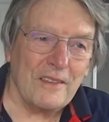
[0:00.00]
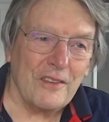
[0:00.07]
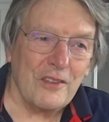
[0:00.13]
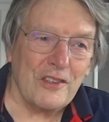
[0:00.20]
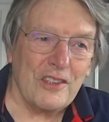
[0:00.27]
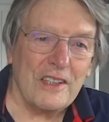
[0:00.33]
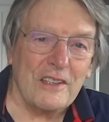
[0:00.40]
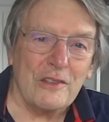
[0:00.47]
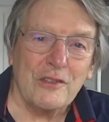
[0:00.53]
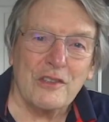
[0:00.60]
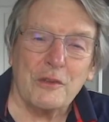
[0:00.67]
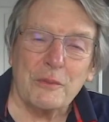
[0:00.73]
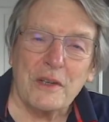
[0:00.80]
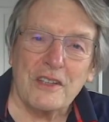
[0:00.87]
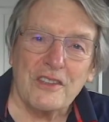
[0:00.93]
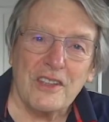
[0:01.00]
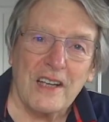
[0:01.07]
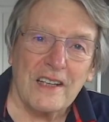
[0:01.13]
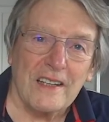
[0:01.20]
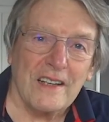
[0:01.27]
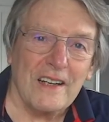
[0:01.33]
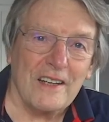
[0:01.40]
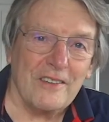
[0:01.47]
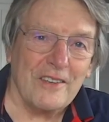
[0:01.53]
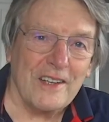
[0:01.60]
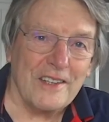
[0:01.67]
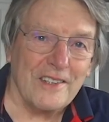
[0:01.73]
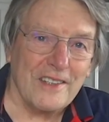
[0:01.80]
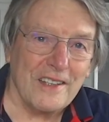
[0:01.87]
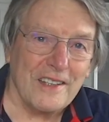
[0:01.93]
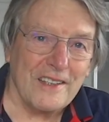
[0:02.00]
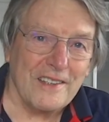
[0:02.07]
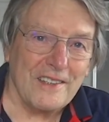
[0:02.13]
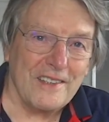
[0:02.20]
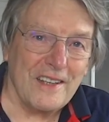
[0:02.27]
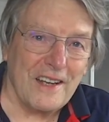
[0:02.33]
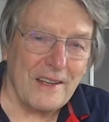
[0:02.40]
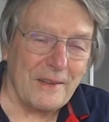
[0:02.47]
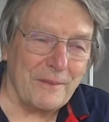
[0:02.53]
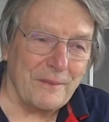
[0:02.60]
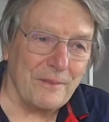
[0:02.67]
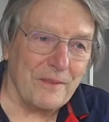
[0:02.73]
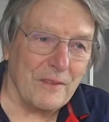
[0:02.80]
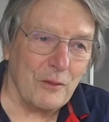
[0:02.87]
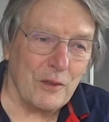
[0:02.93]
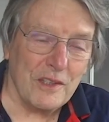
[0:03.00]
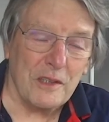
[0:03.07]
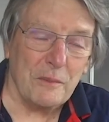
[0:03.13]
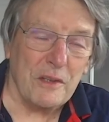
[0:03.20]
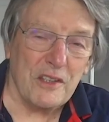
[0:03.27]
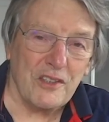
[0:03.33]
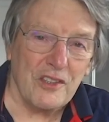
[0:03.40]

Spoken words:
course, he used to do a bit of sidecar racing in his day. We did a bit of